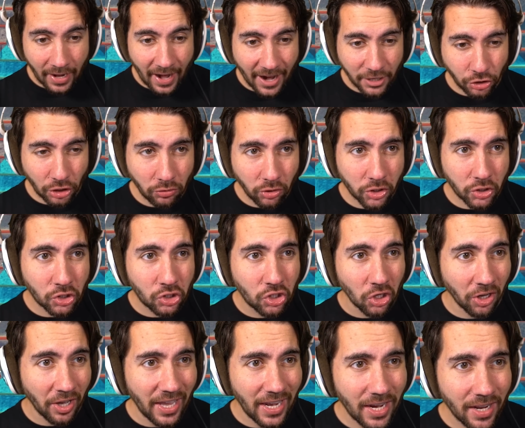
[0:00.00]
It actually looks
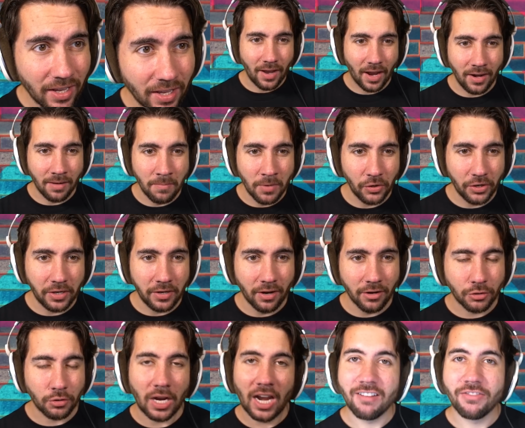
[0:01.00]
good. Not in a million
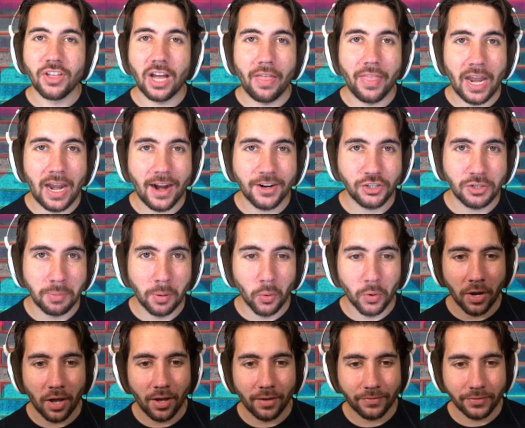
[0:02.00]
years would I have thought that actually
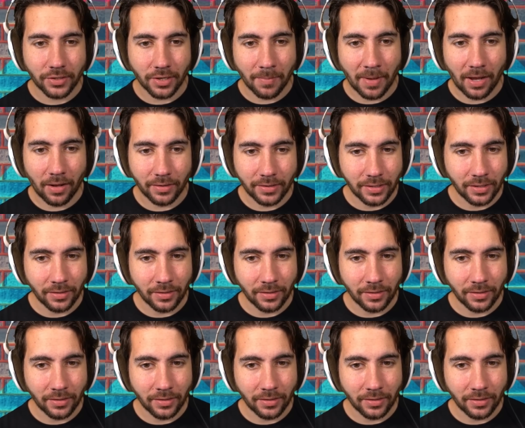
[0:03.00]
pulled off somehow. It